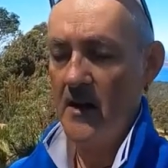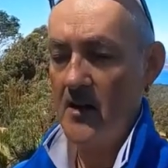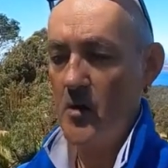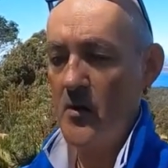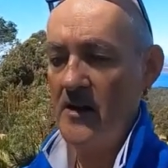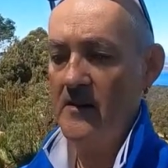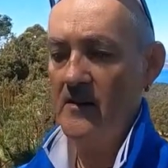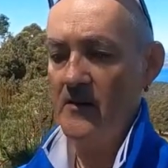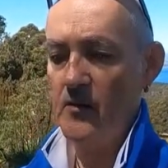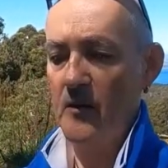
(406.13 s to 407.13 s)
According
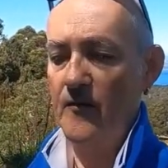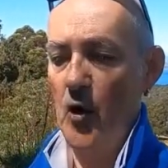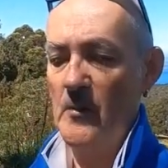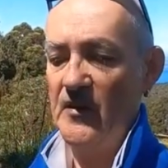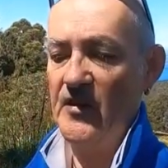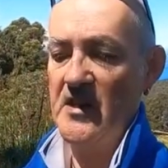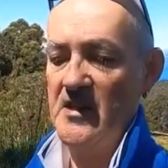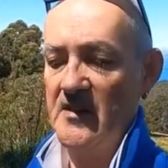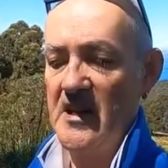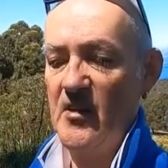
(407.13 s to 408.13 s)
to a former
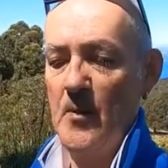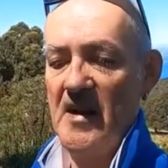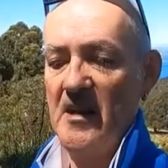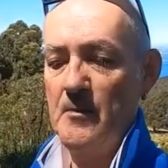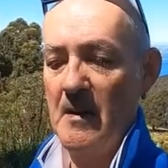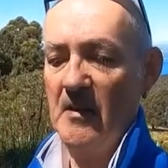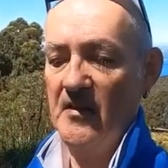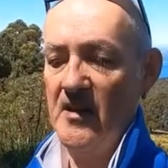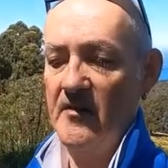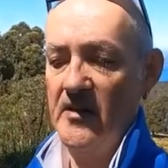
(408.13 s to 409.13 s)
senior Tasmanian public
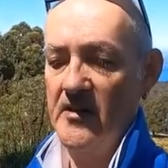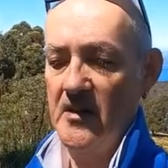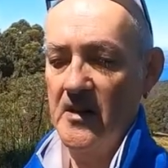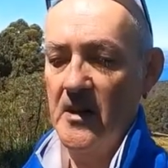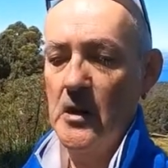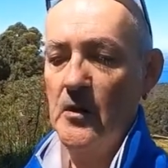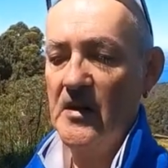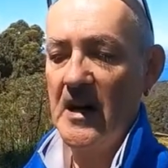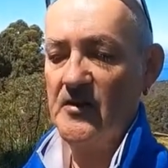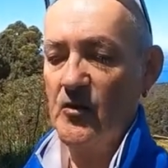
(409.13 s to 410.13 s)
servant who was
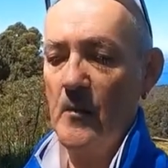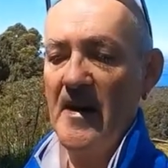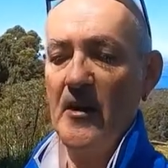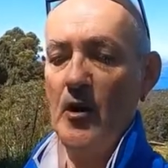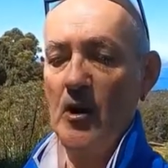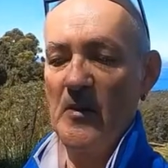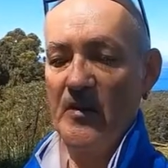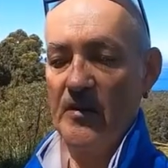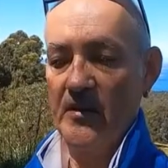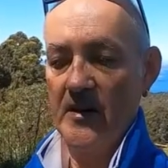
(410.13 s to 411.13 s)
asked to remain
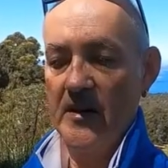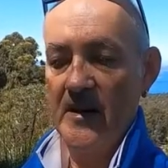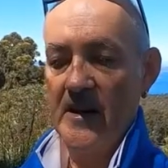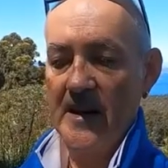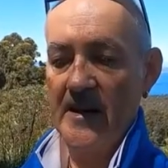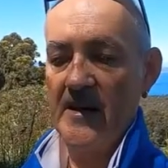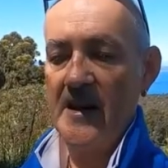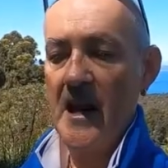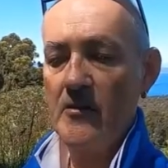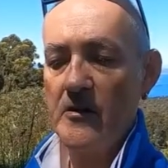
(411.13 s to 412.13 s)
anonymous, in an
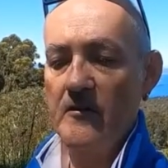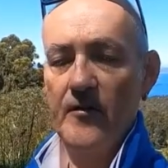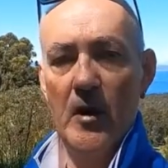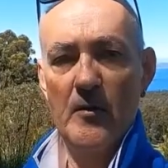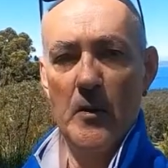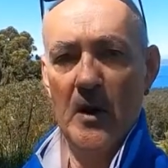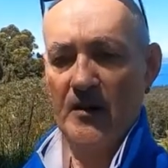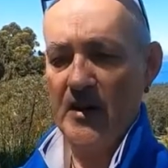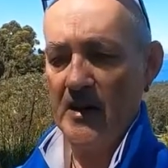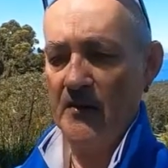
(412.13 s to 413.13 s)
account confirmed by a
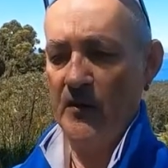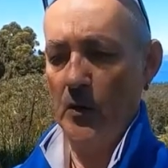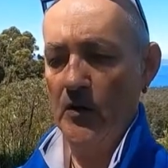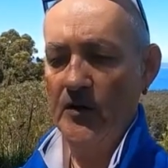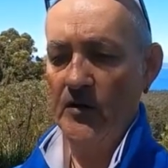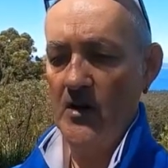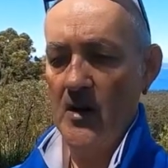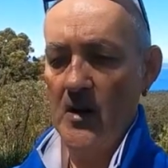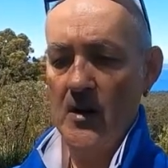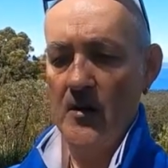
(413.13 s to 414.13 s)
second source,
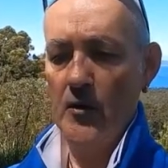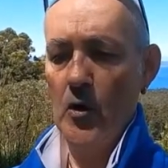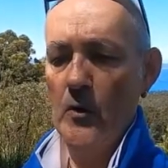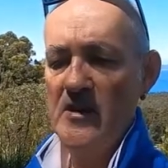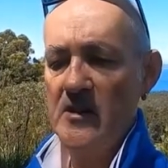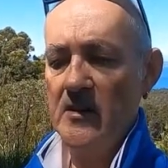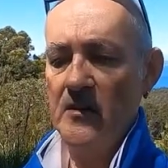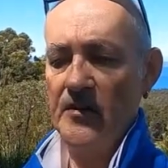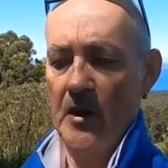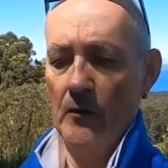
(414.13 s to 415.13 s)
the Norwegian
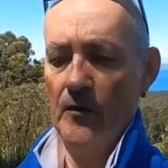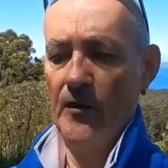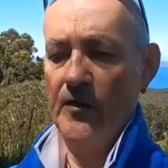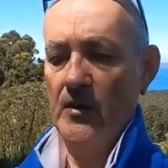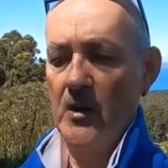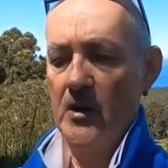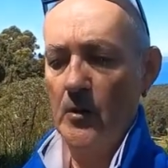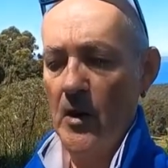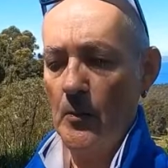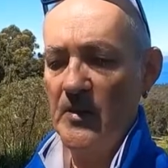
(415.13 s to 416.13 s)
consultants who
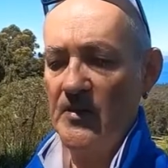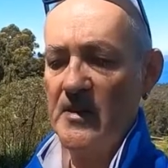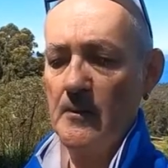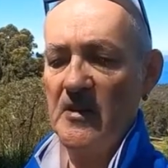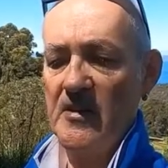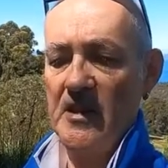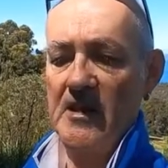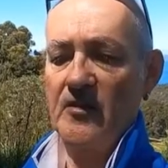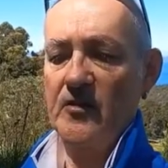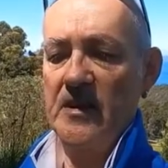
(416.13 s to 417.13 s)
helped establish the
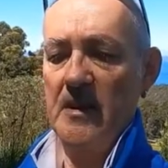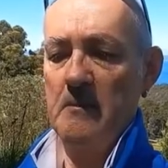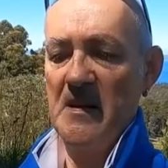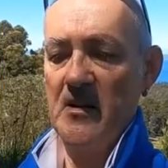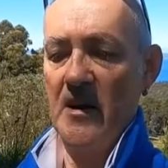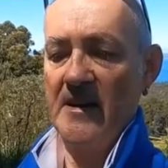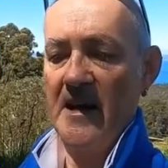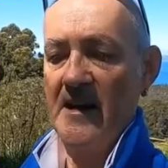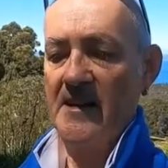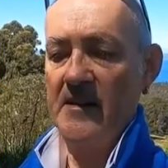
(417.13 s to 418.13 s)
industry in the
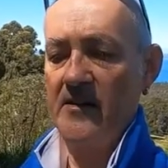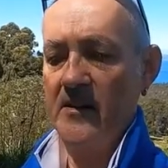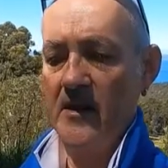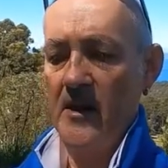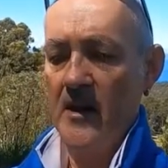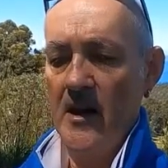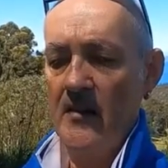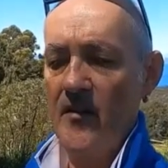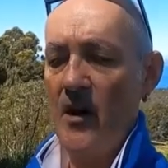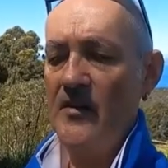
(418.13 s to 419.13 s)
mid-1980s
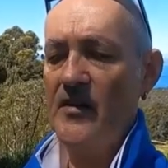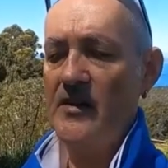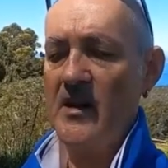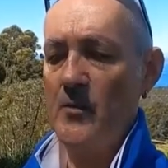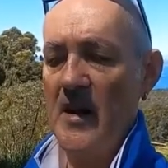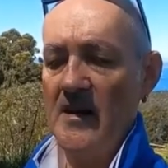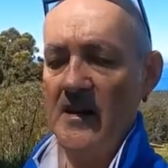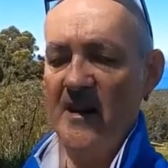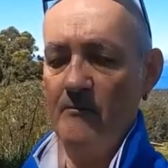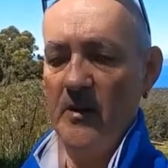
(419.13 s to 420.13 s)
advised the Tasmanian
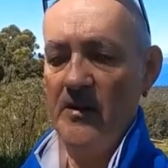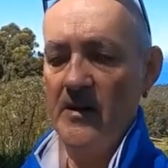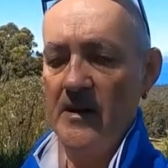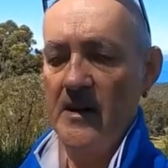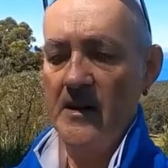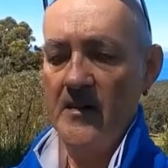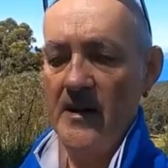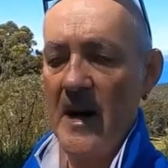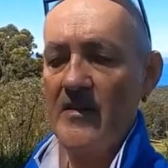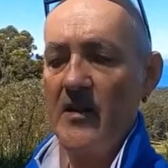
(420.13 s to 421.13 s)
government
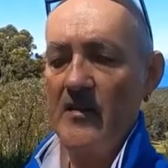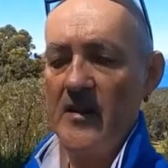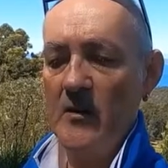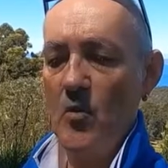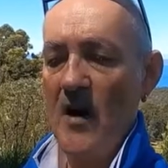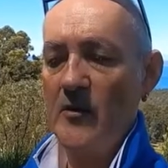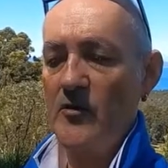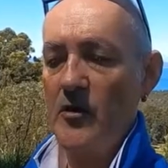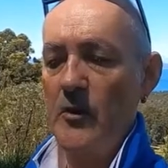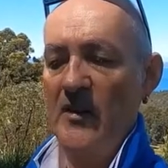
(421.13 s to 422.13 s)
that other in one or
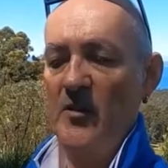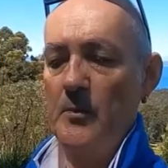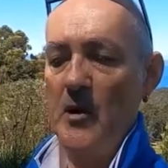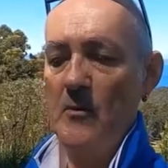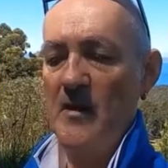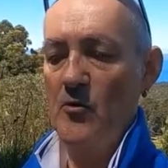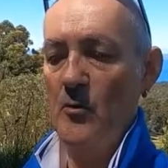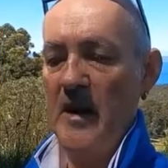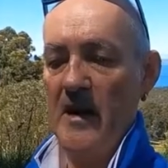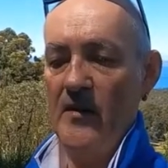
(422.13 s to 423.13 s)
two experimental
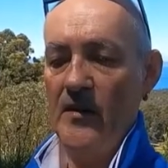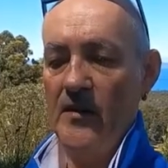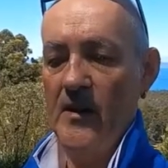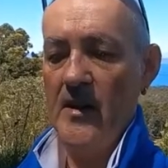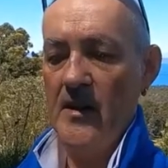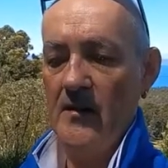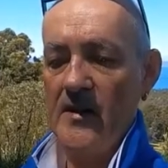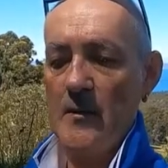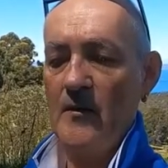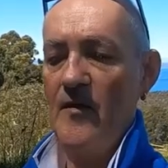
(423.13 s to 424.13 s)
pens,
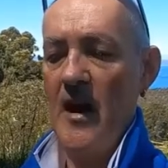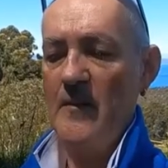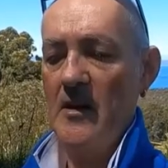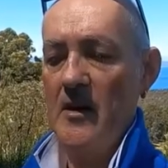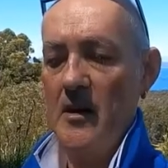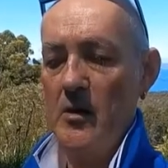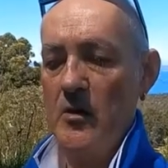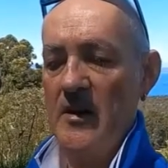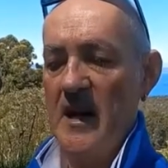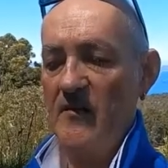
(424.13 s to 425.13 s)
salmon farming
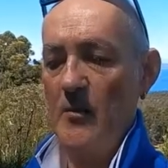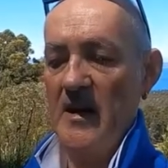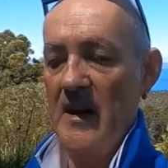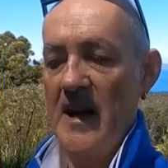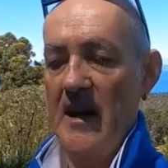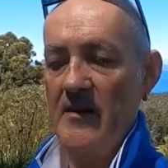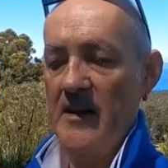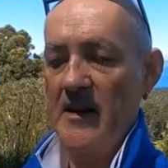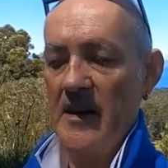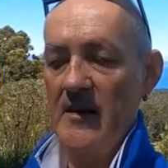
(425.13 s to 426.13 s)
could never be allowed
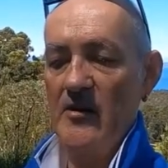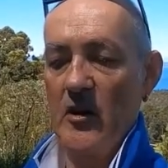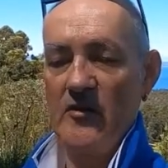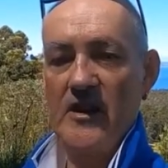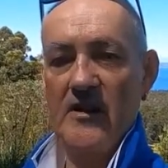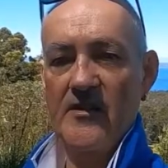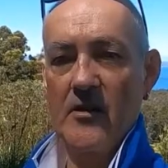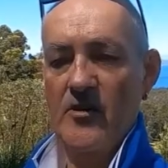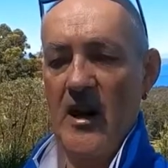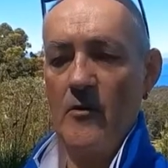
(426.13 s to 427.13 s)
in the
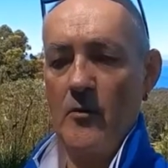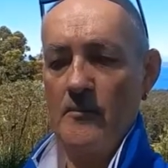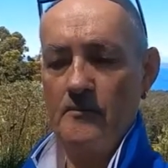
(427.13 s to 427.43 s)
D'Entrecasteaux Channel.